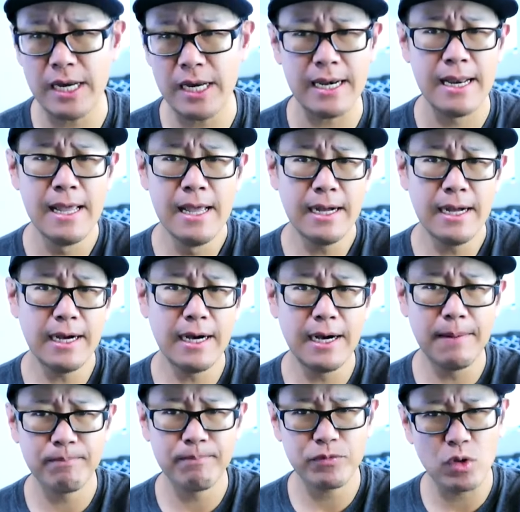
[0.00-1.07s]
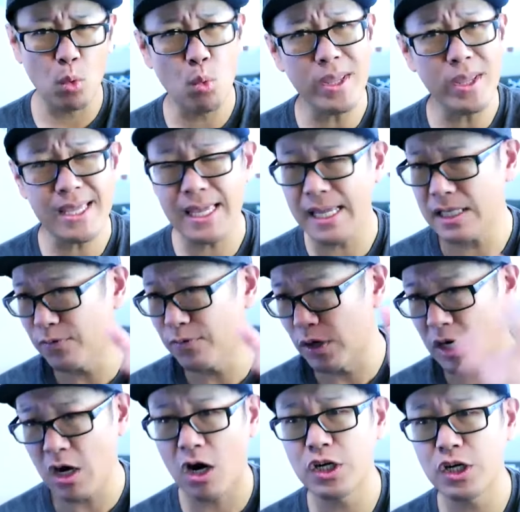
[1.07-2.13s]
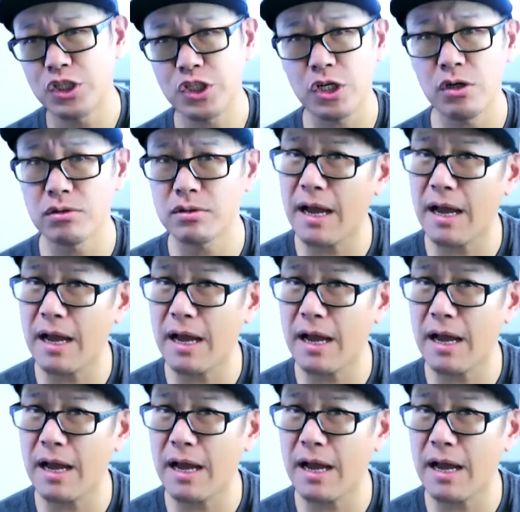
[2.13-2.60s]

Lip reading: And the weekends for the card shows,